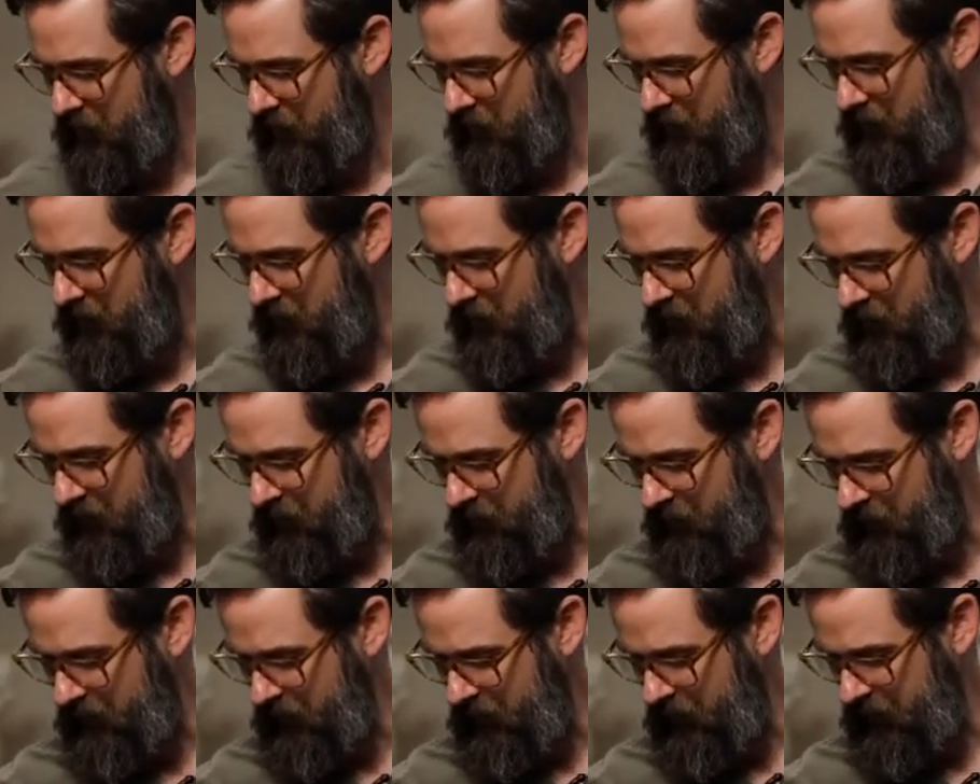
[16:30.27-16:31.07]

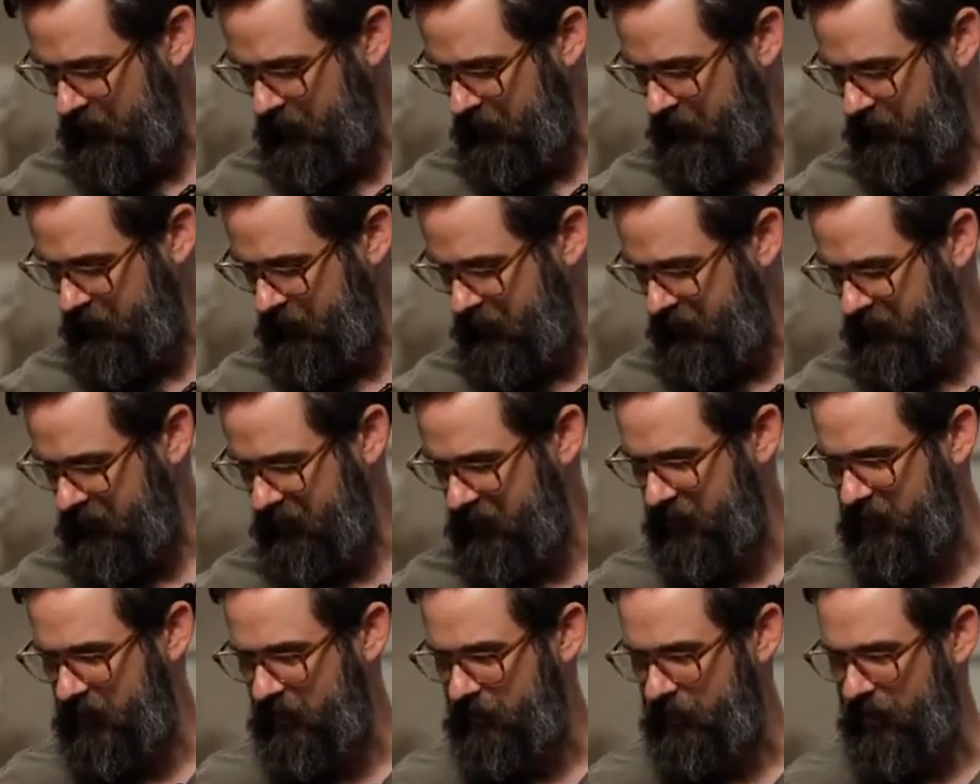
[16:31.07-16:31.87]
I'm
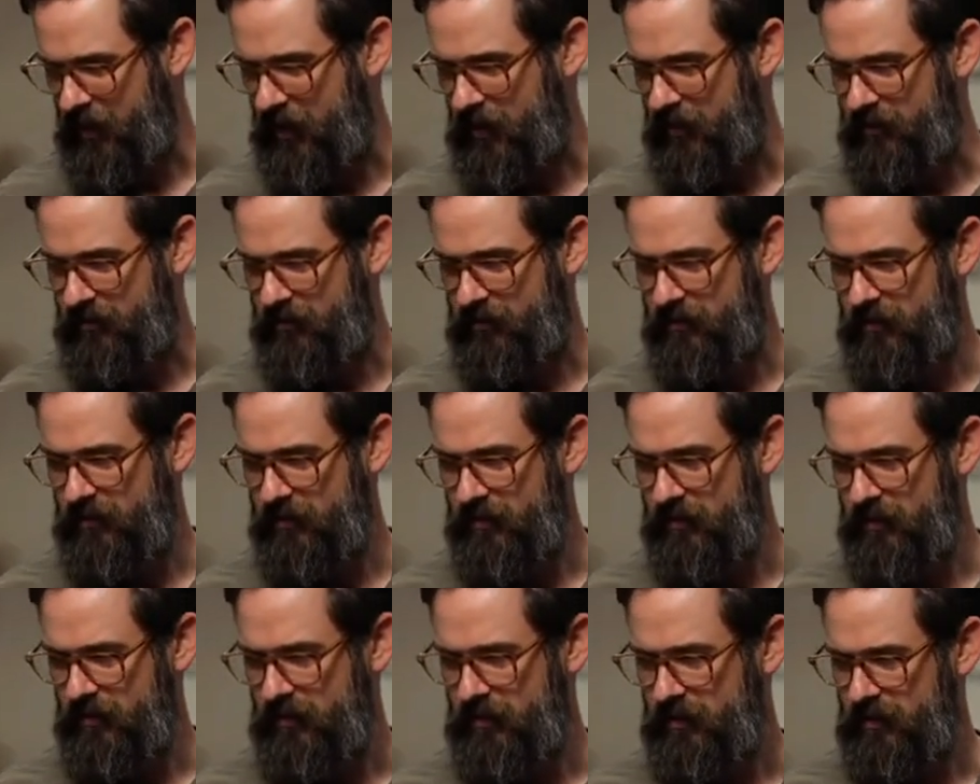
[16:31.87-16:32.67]
thinking about
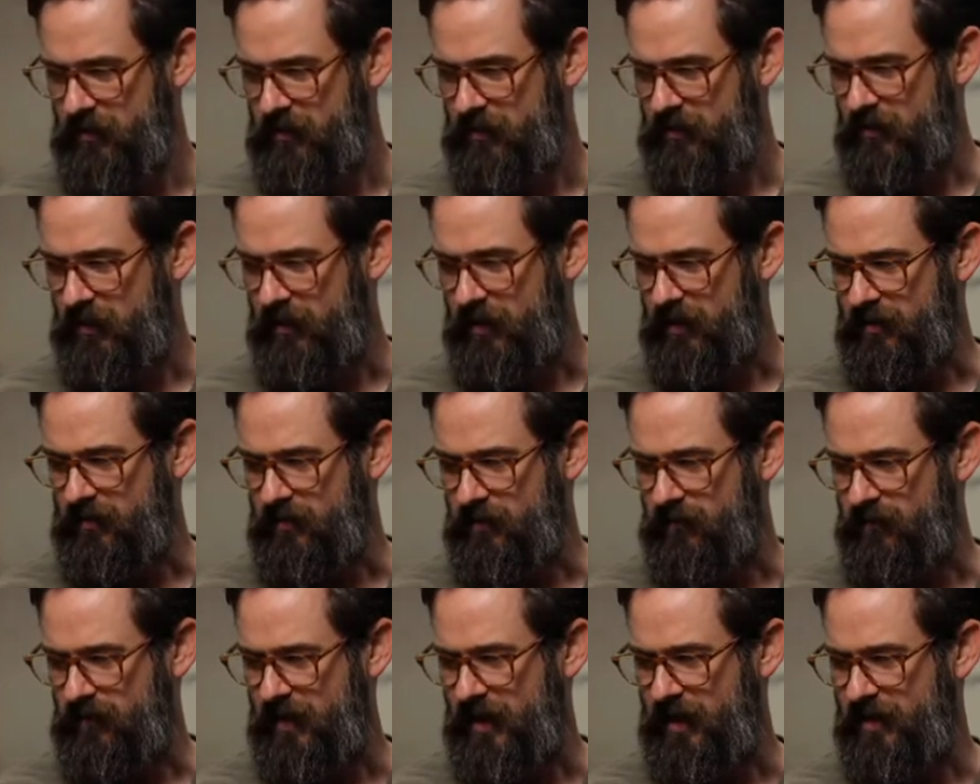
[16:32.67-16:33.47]
like
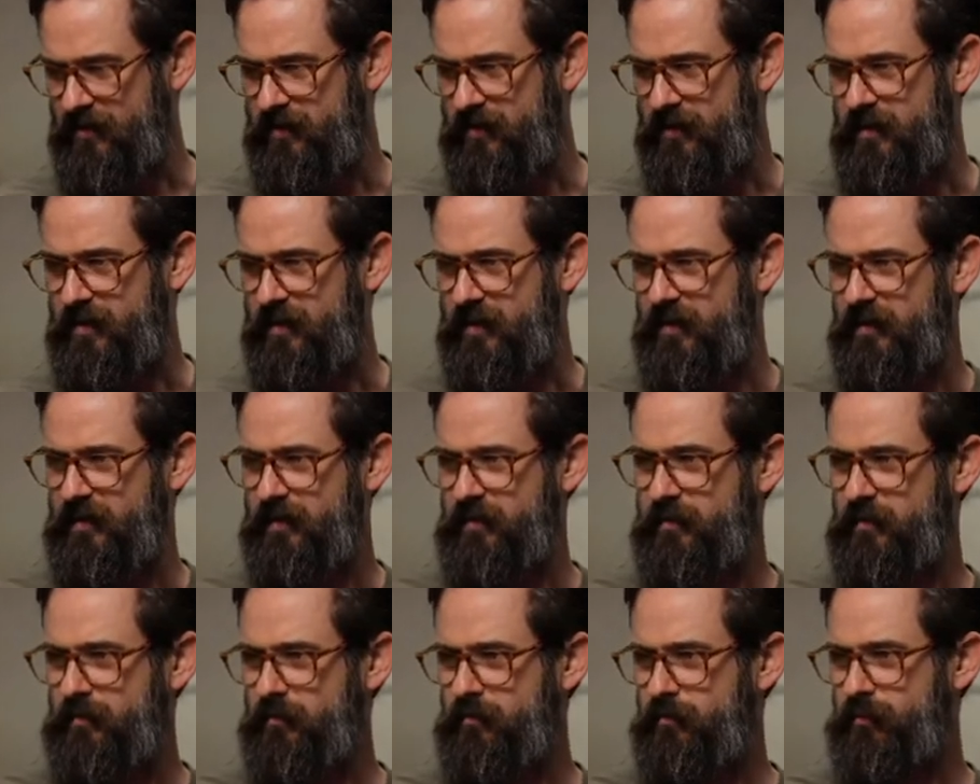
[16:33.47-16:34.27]
the fact that
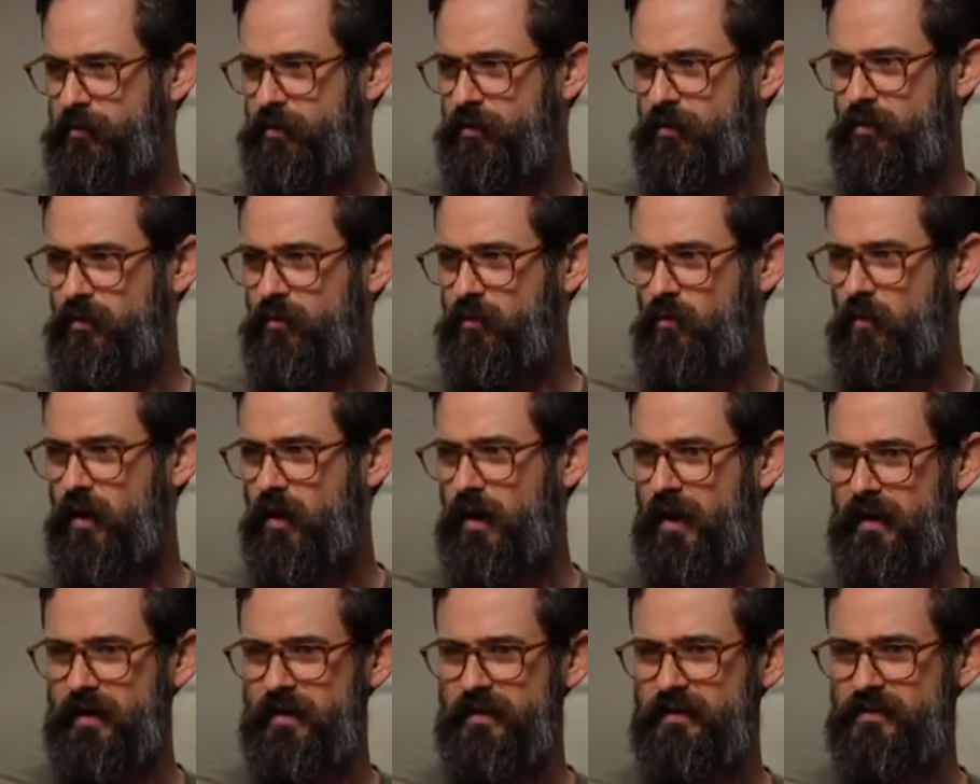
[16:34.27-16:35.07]
pure
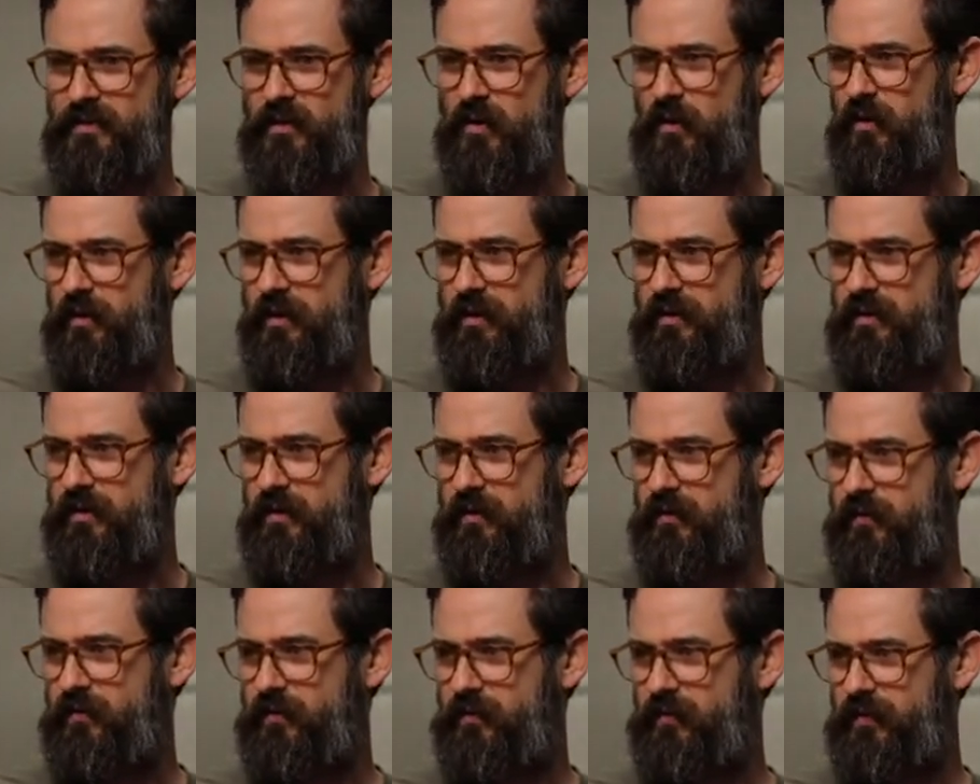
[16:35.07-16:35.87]
white is going to
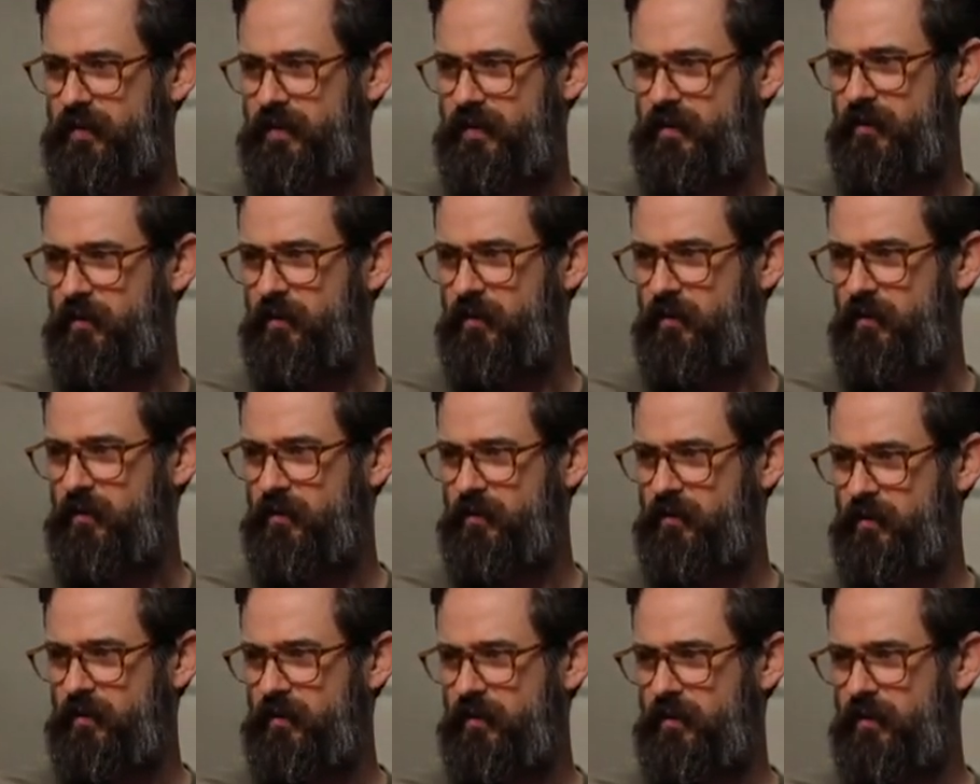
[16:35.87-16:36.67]

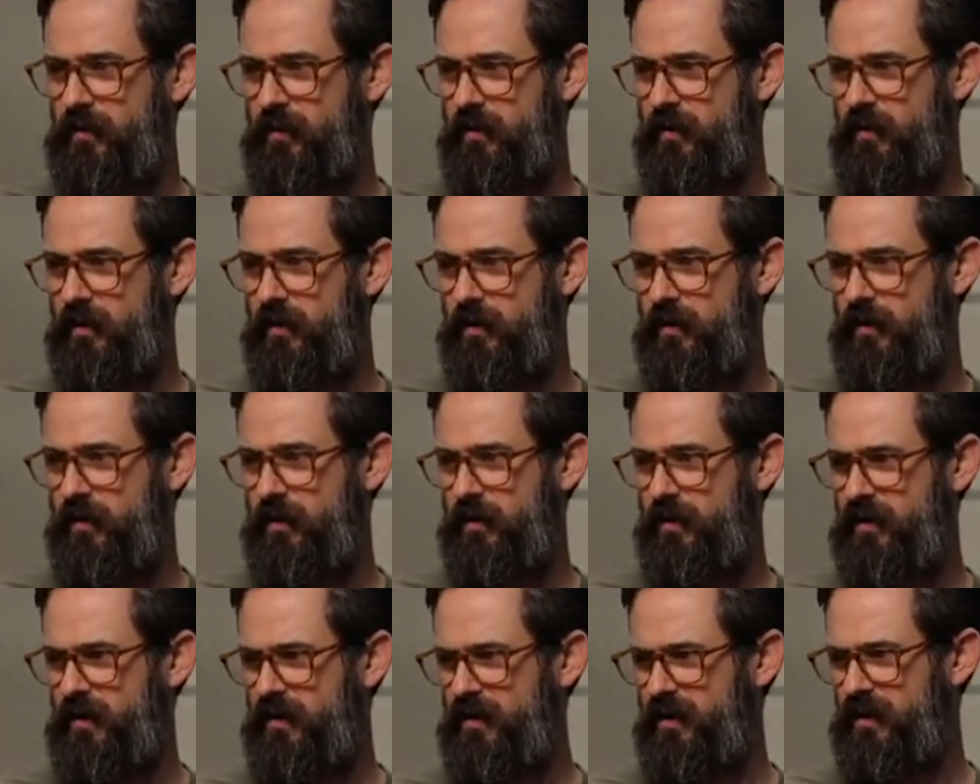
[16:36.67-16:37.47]
feel
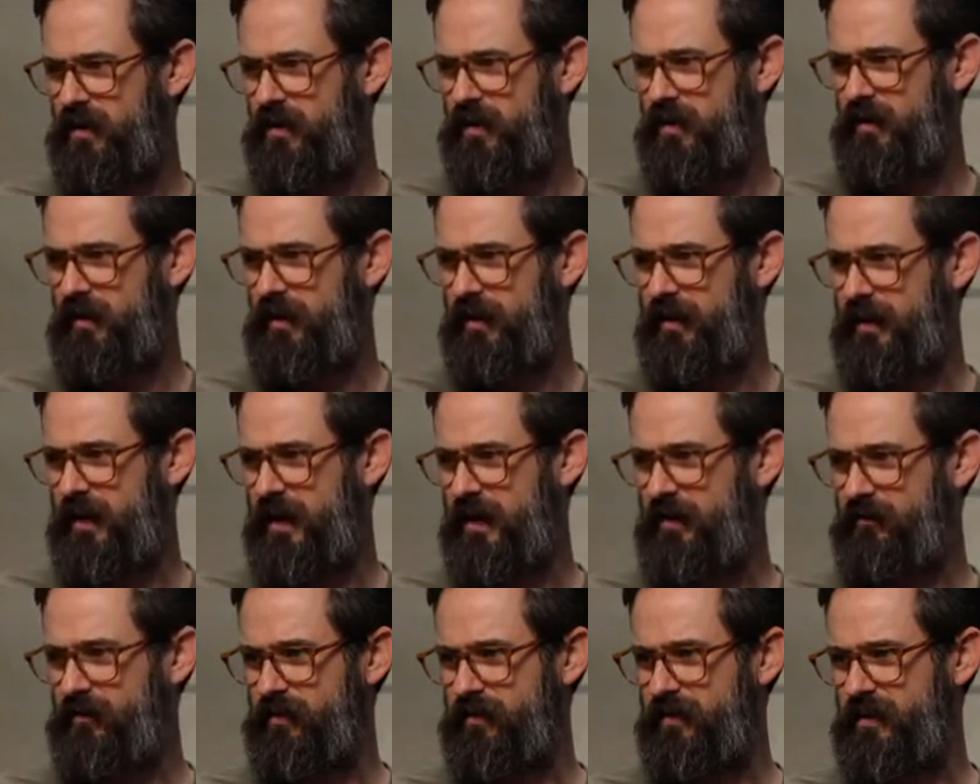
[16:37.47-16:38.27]
like
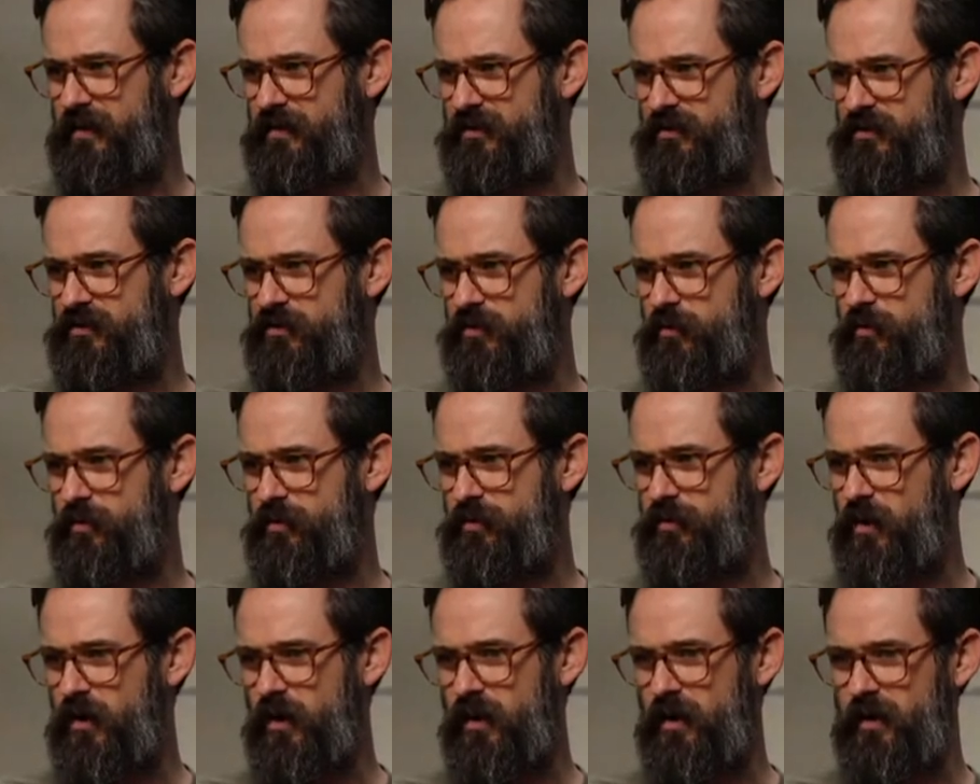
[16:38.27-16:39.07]
everything's super
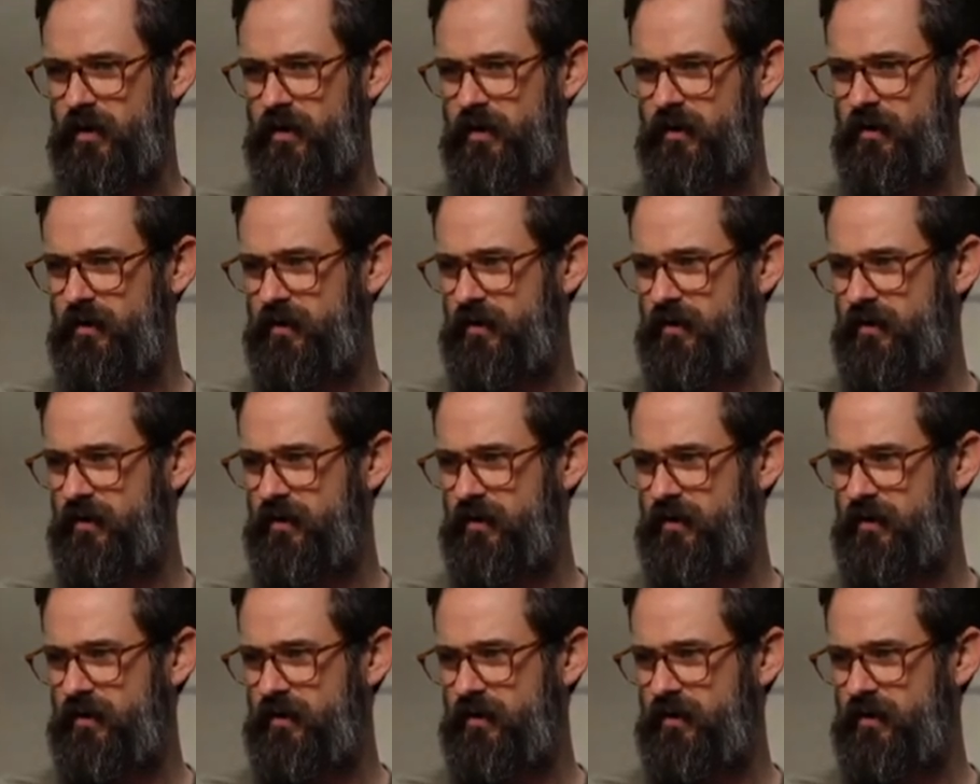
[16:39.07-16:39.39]
dark.